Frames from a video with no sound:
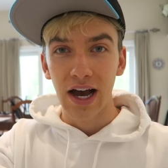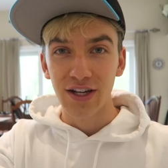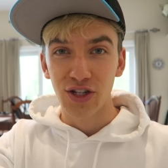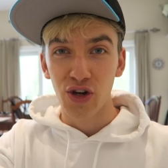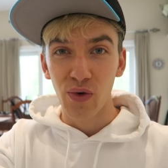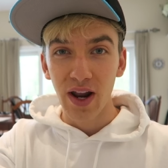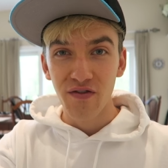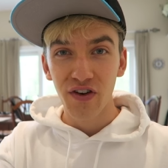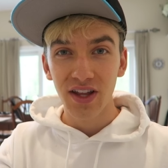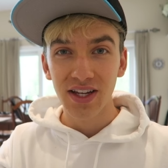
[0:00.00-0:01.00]
Guys, are you ready
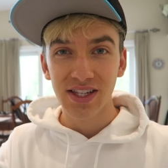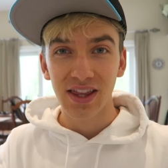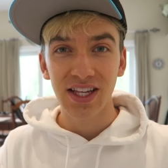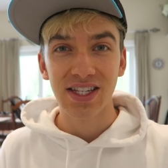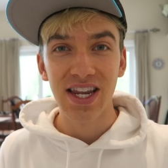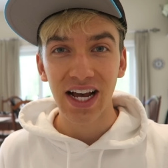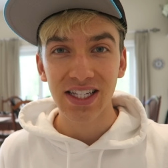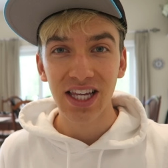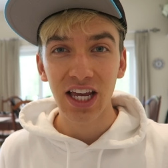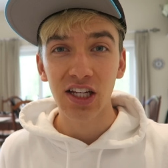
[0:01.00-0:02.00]
for this? This
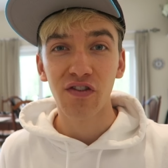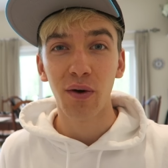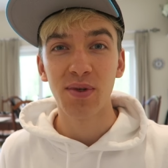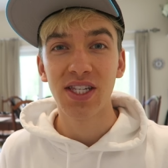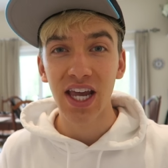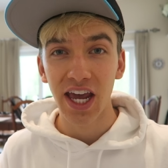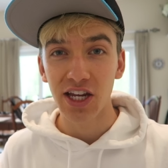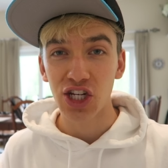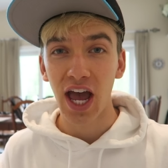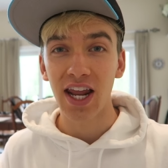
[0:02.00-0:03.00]
next thing is from
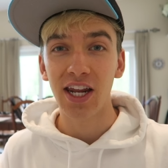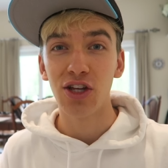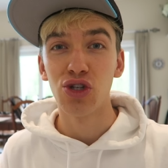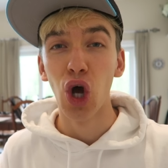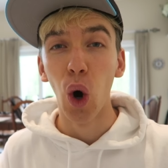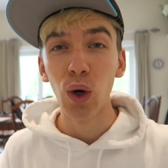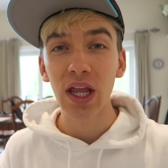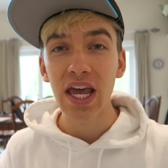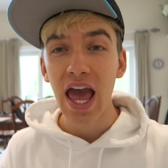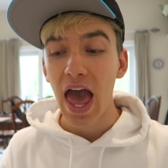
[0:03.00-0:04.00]
Sage, and it is
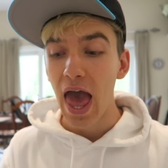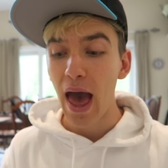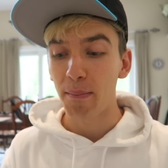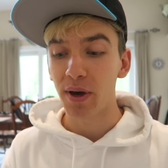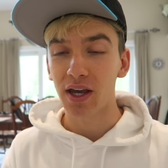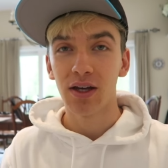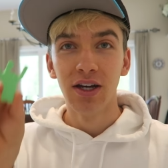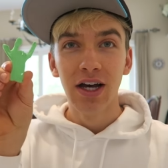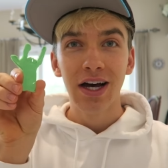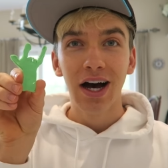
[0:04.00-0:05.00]
totally epic.
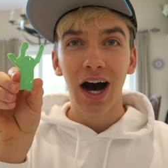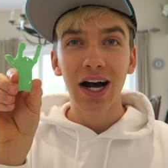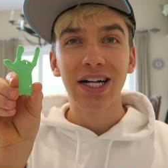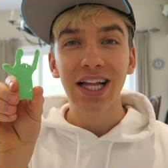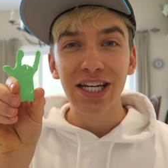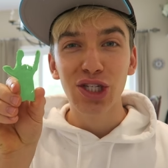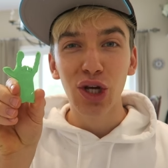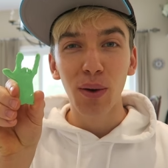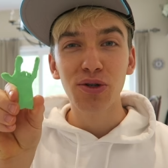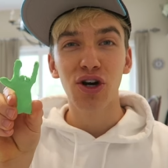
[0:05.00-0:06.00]
A clay
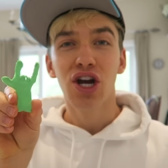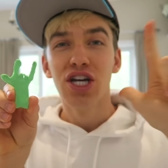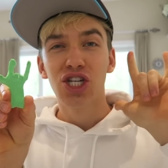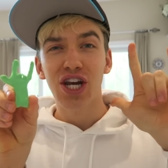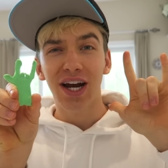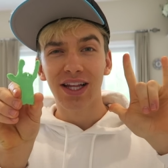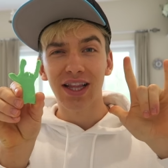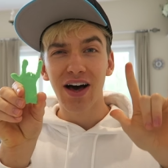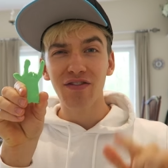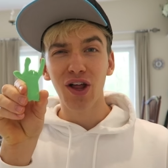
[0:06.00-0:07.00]
sculpture, share the love